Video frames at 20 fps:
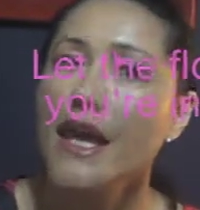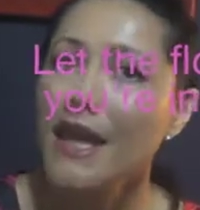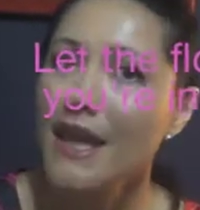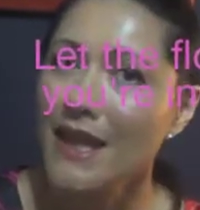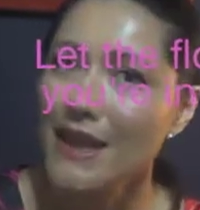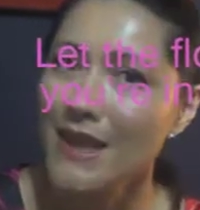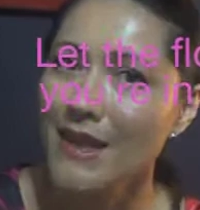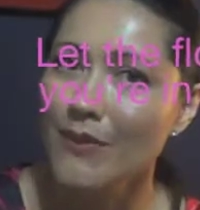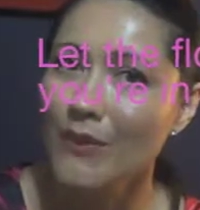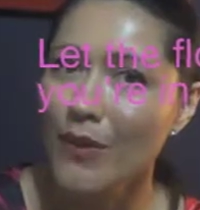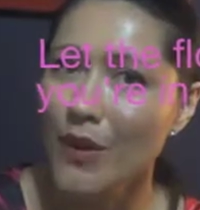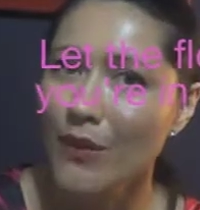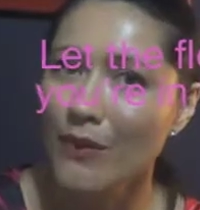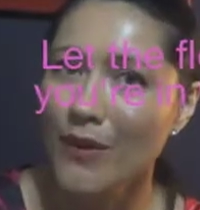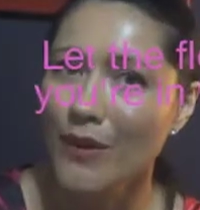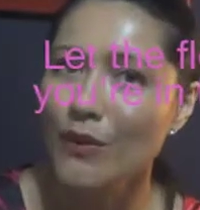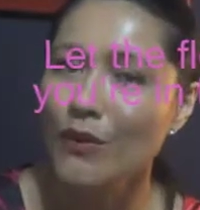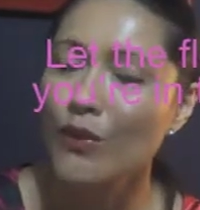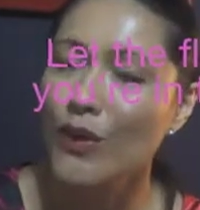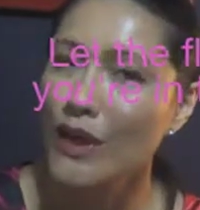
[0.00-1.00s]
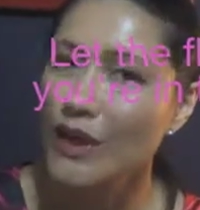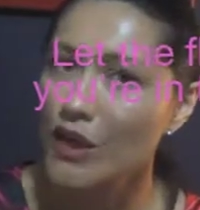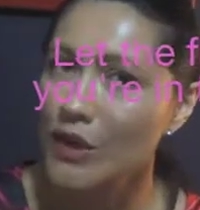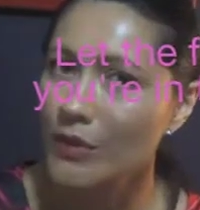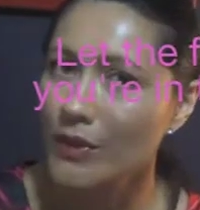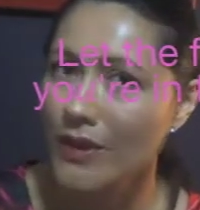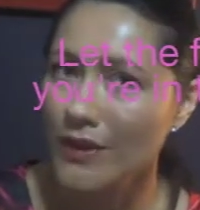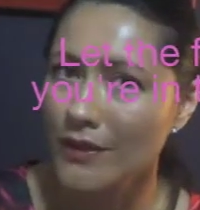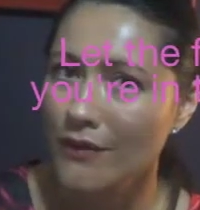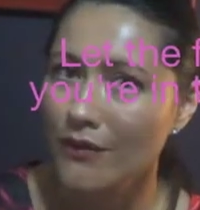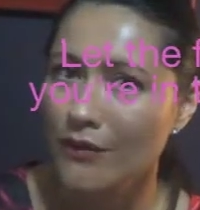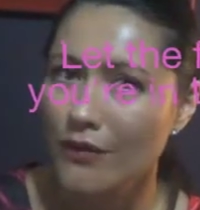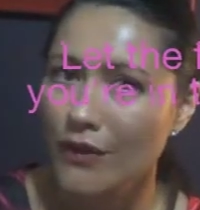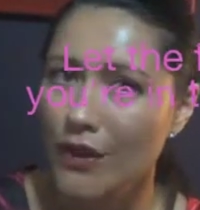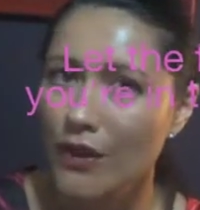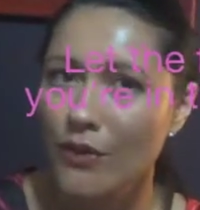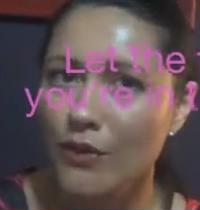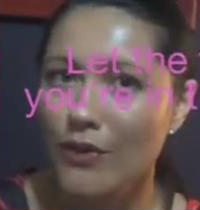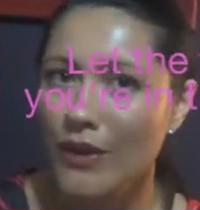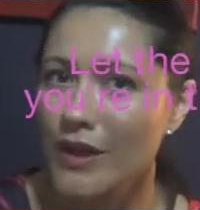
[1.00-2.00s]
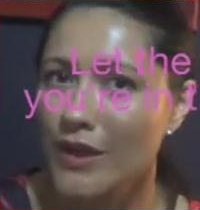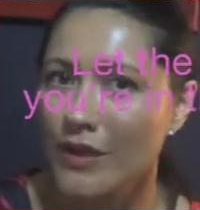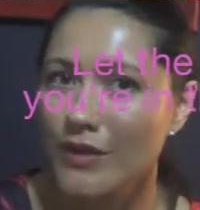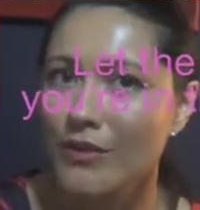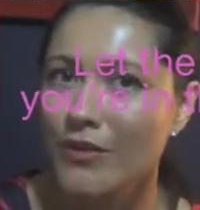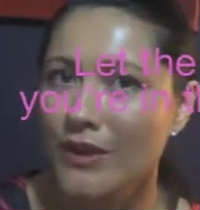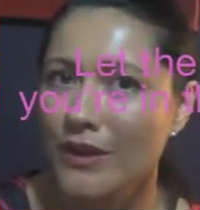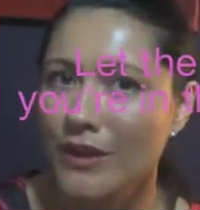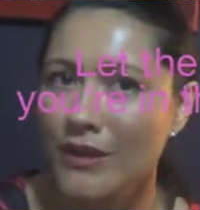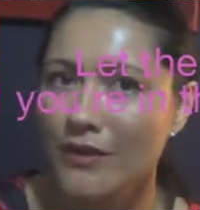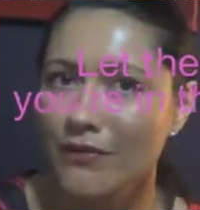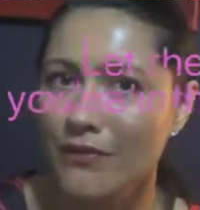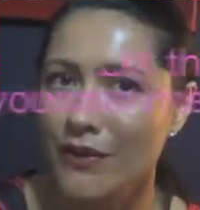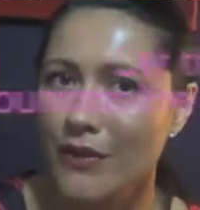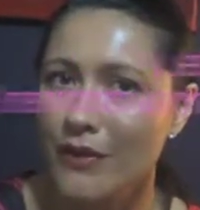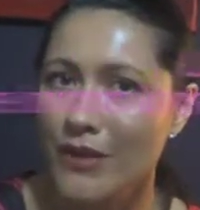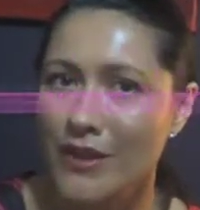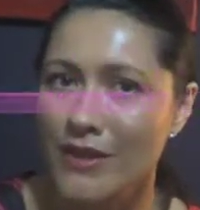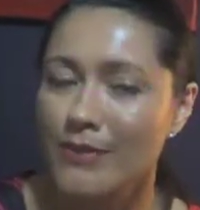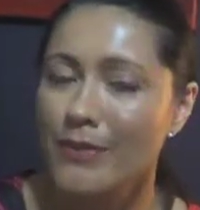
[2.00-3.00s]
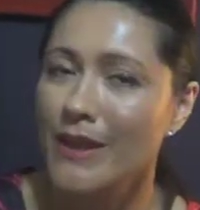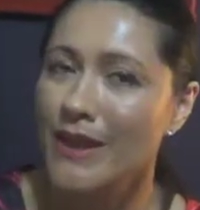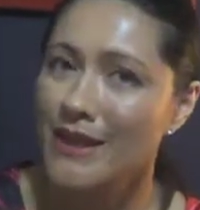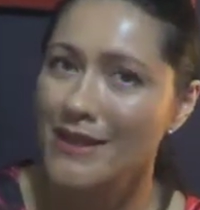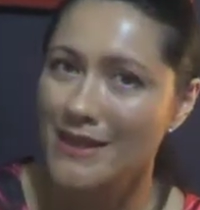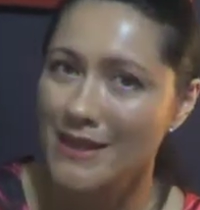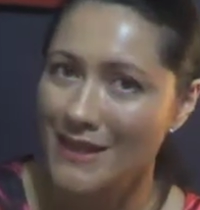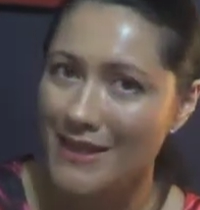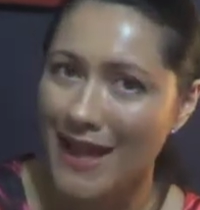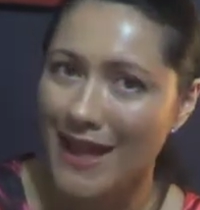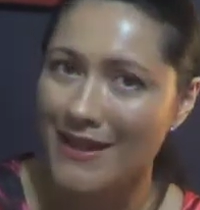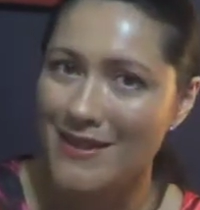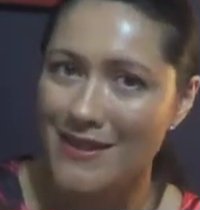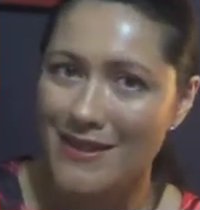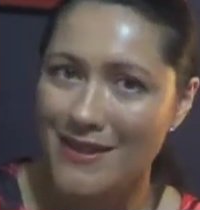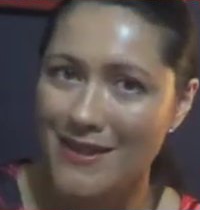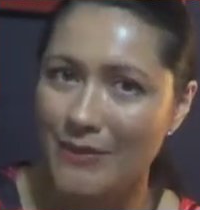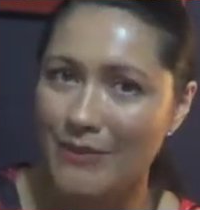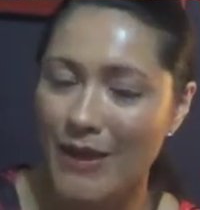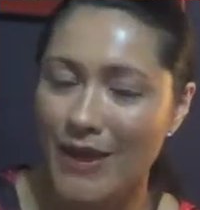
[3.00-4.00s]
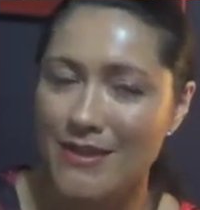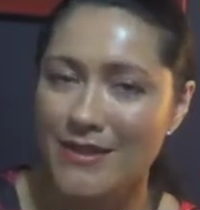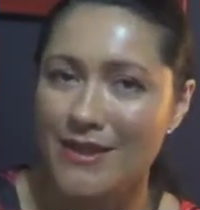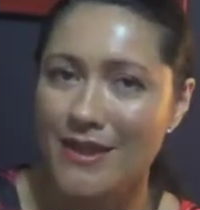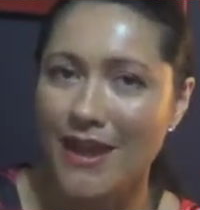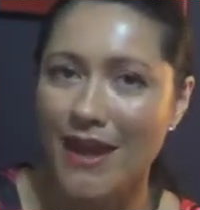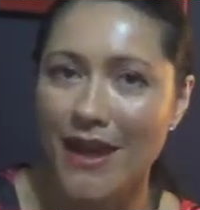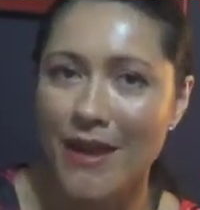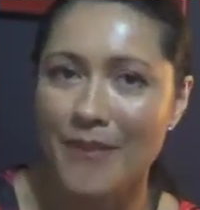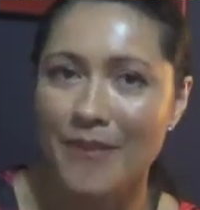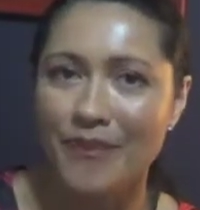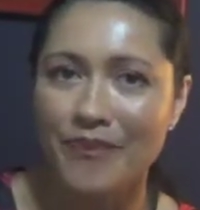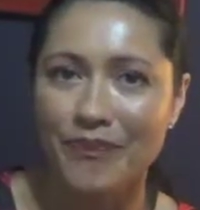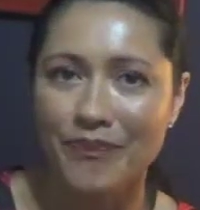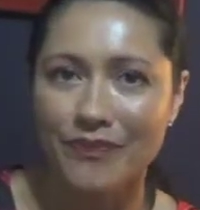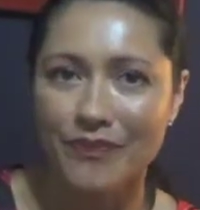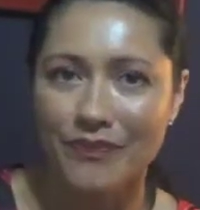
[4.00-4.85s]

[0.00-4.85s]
in the moment when you're in the flow, when you're really focused, because that's the best time.